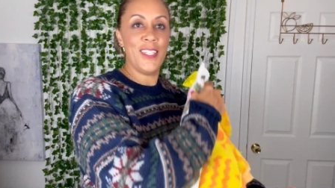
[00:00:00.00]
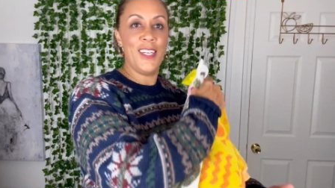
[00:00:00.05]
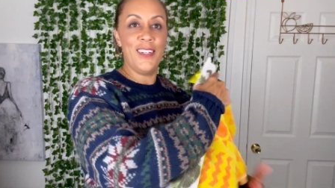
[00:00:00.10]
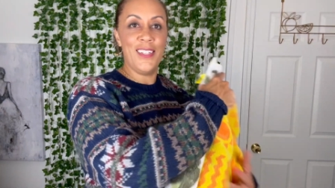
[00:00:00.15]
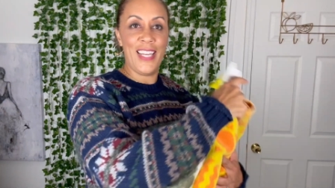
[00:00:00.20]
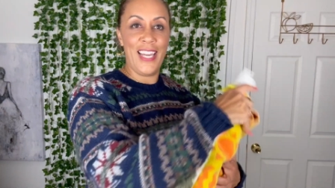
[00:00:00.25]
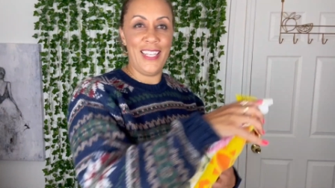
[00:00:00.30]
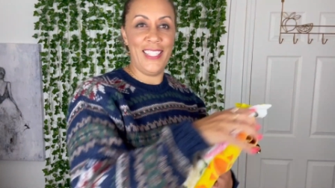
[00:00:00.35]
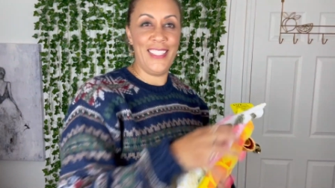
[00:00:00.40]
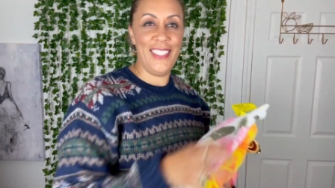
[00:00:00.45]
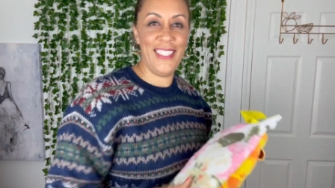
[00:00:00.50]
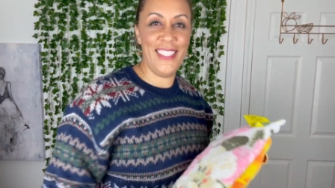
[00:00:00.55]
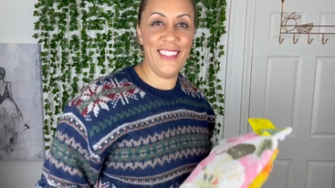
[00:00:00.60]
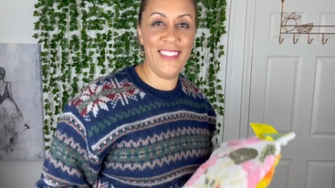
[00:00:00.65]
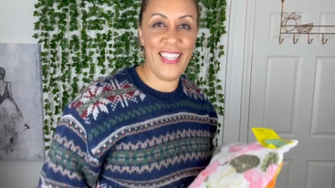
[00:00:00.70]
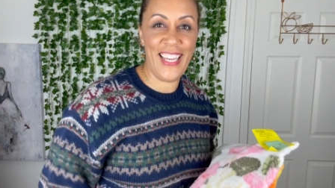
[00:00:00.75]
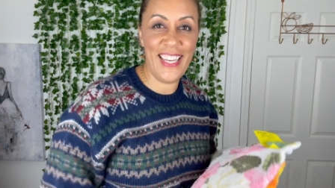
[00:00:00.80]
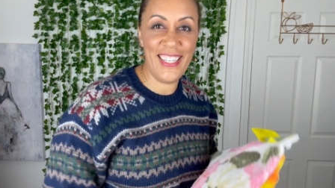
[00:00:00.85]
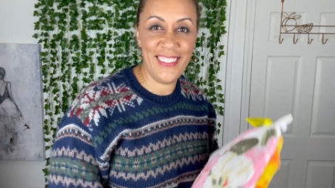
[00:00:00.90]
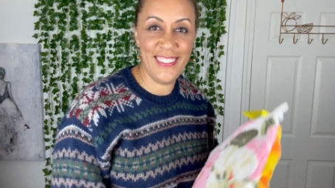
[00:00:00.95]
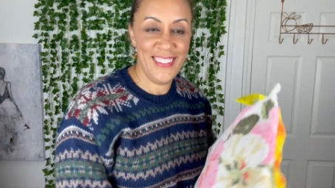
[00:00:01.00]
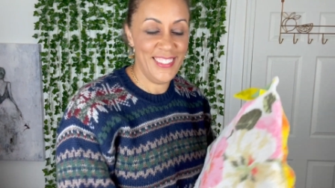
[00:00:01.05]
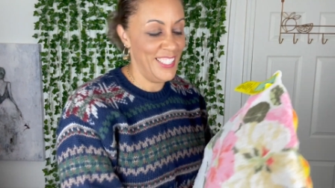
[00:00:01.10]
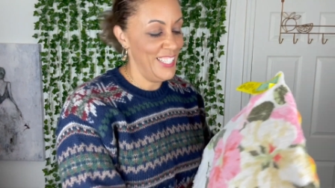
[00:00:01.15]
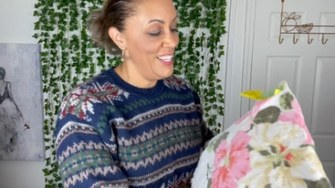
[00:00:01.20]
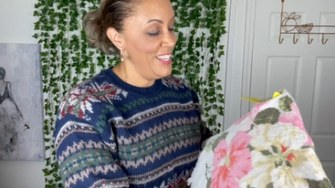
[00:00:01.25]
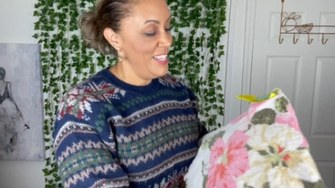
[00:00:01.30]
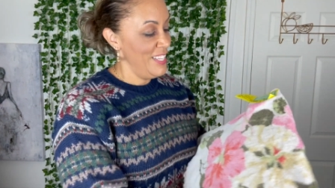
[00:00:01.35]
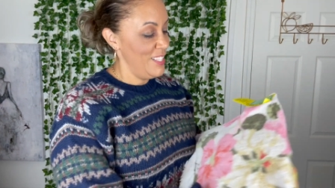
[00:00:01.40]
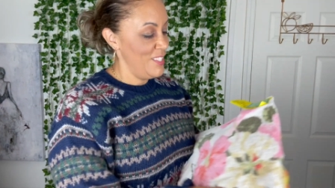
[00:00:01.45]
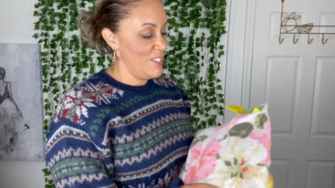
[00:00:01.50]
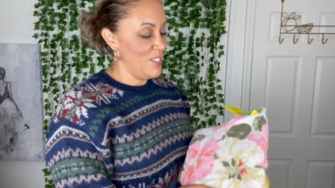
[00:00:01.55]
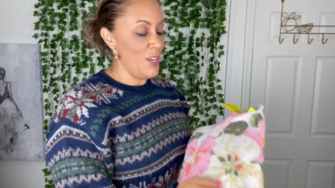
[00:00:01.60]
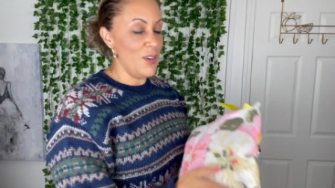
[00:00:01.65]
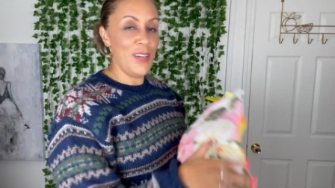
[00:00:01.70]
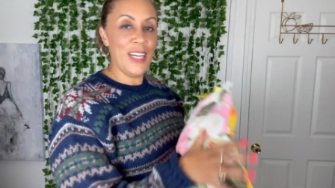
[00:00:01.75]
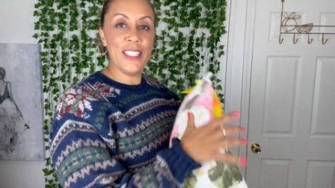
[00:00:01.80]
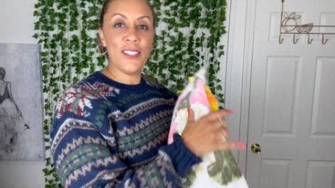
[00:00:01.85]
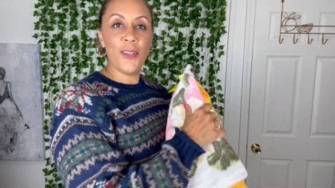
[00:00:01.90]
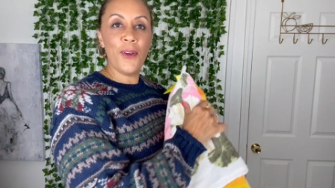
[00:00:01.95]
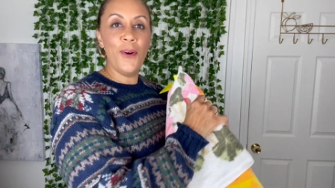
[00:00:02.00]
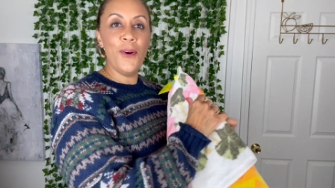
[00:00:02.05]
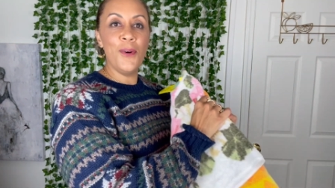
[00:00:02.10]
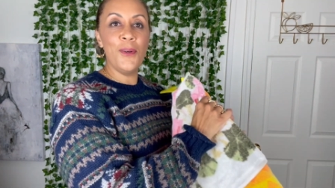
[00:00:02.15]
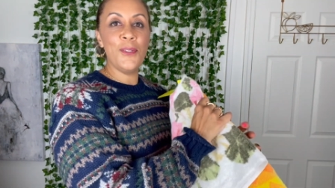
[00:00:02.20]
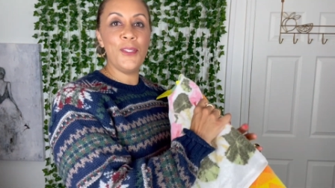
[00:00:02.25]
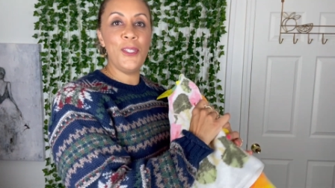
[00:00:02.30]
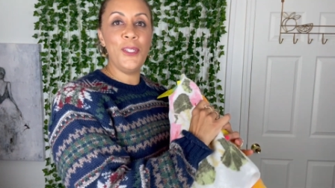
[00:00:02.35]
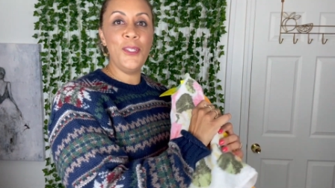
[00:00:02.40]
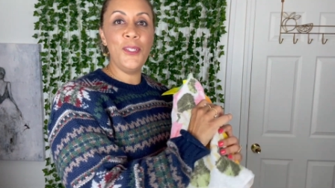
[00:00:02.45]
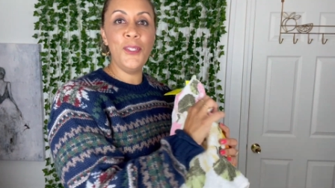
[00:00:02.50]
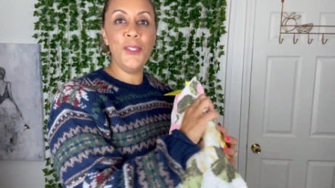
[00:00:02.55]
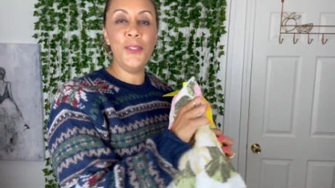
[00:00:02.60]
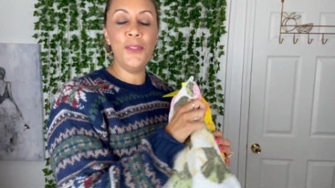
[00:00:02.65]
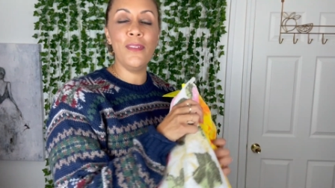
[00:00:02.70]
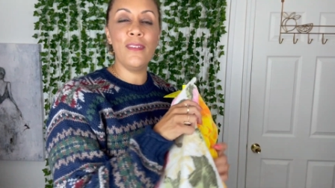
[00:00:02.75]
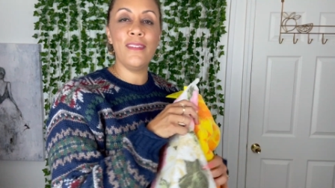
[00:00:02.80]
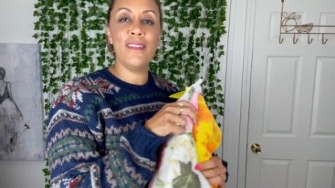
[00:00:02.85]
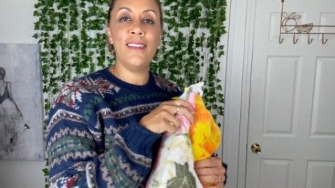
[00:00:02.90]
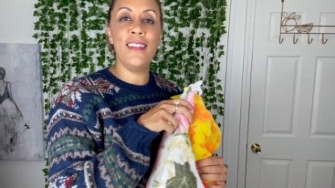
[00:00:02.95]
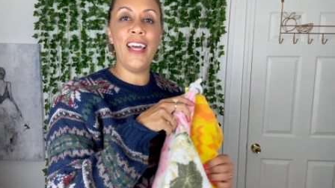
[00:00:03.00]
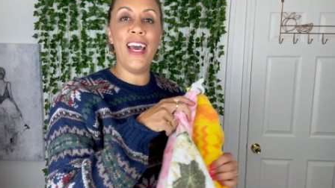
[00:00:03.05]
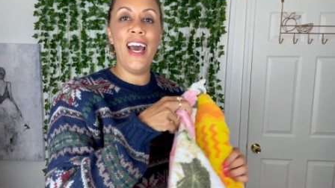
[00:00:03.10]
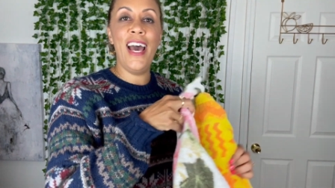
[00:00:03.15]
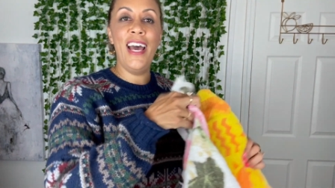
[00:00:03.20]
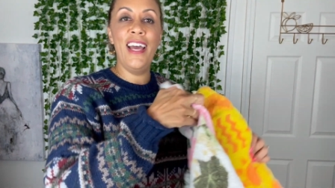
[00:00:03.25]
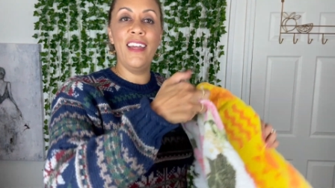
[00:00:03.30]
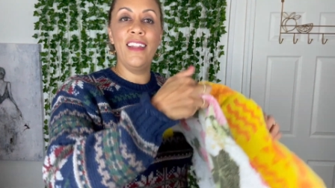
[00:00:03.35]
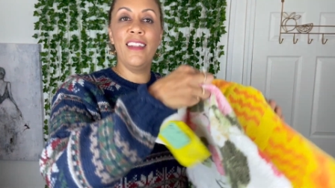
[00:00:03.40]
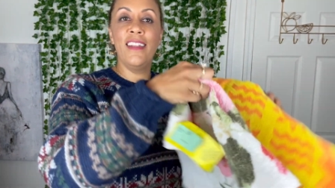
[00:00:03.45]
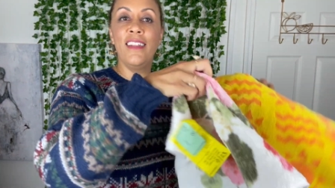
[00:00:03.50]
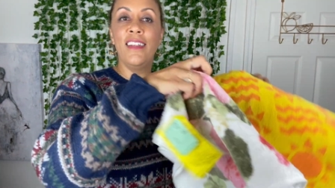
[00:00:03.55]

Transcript: Okay, here we go. So I told you that